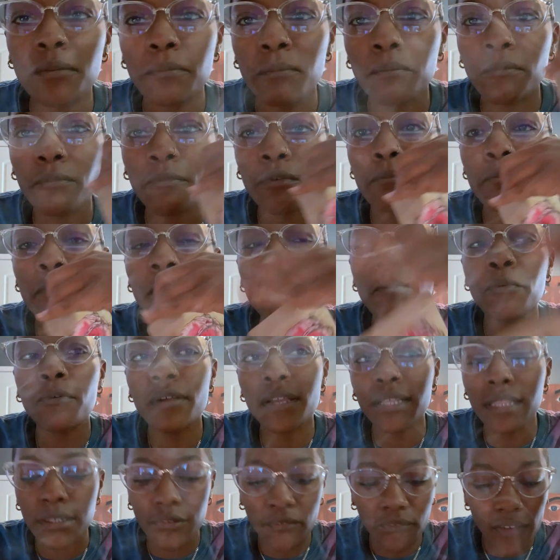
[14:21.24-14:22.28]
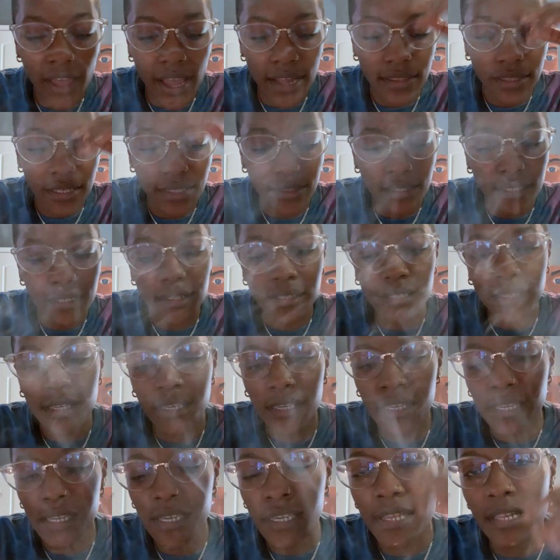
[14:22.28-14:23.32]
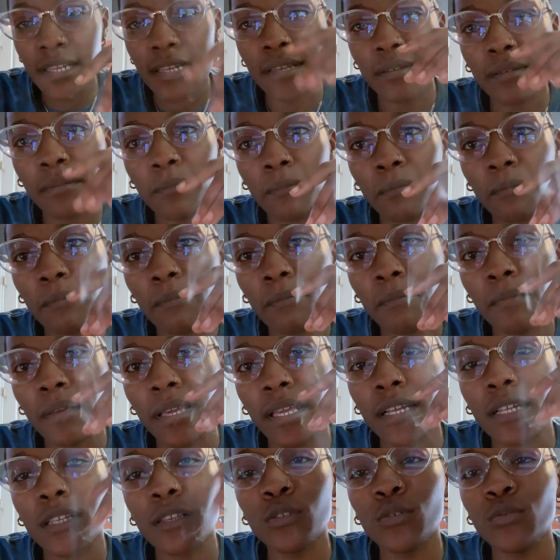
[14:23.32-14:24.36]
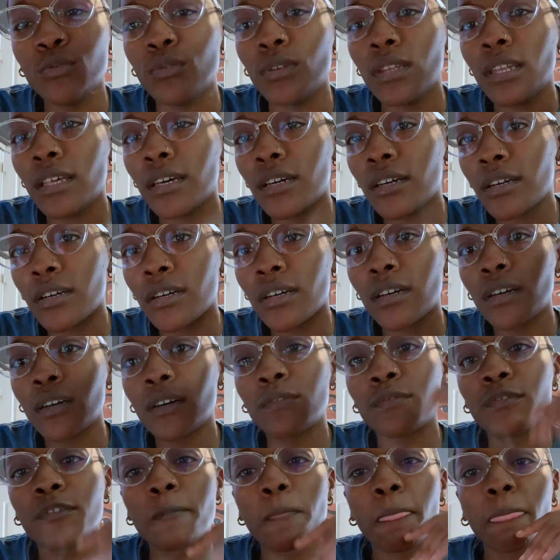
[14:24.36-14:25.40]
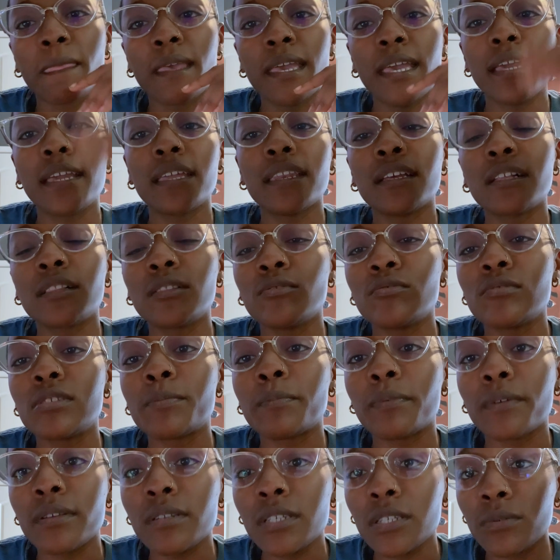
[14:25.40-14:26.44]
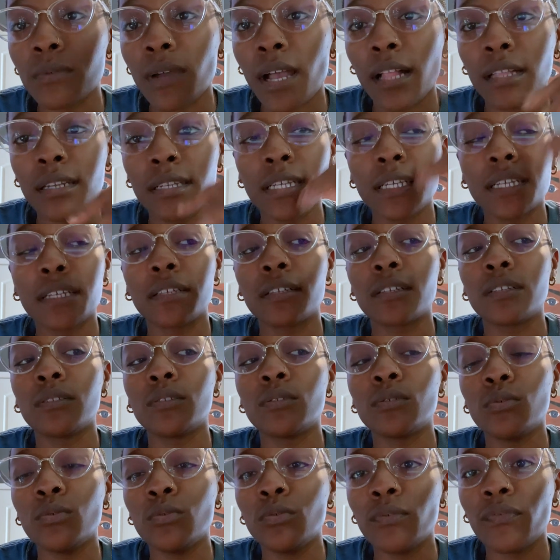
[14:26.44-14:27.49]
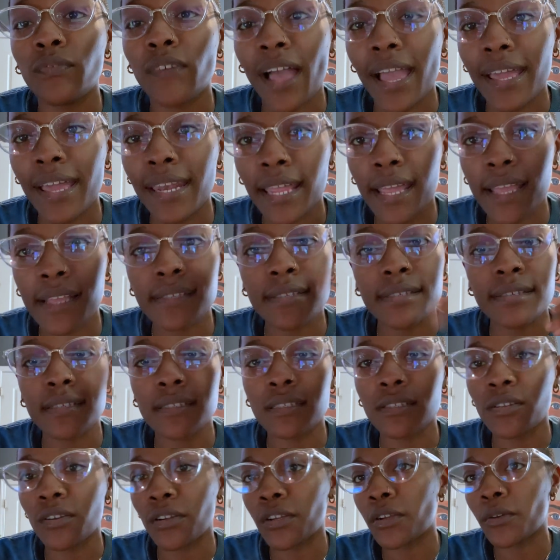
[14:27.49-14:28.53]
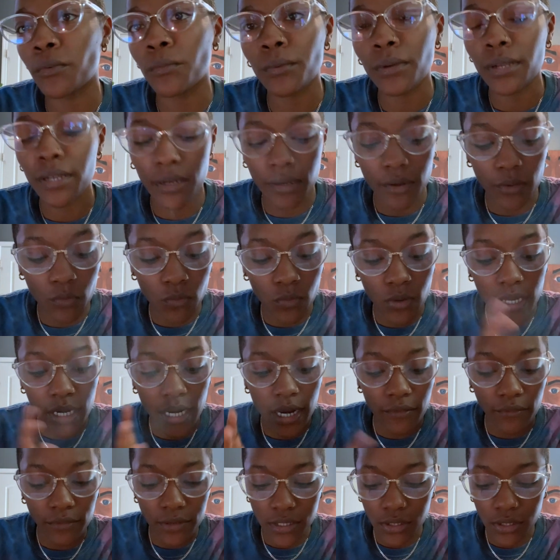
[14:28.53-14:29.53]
remembering the fact that this can include love, it can include spirituality, it can include finances, your career, whatever.